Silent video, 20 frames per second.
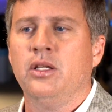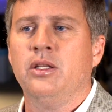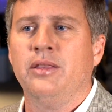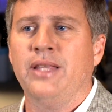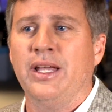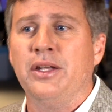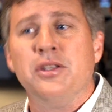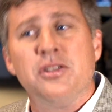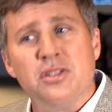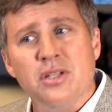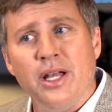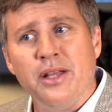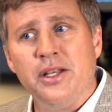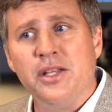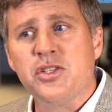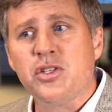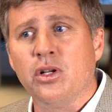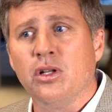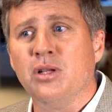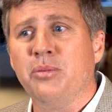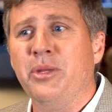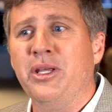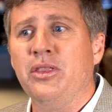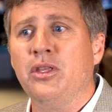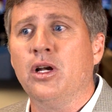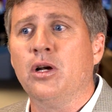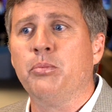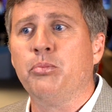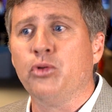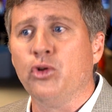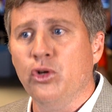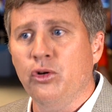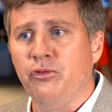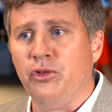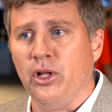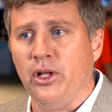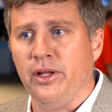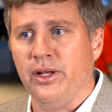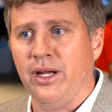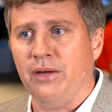That does not necessarily mean their
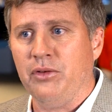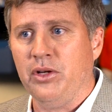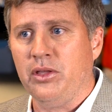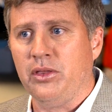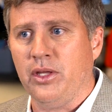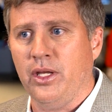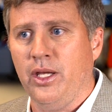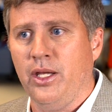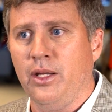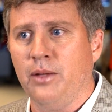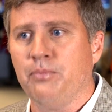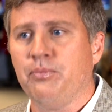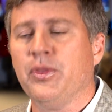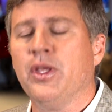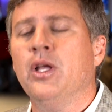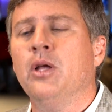approval on everything,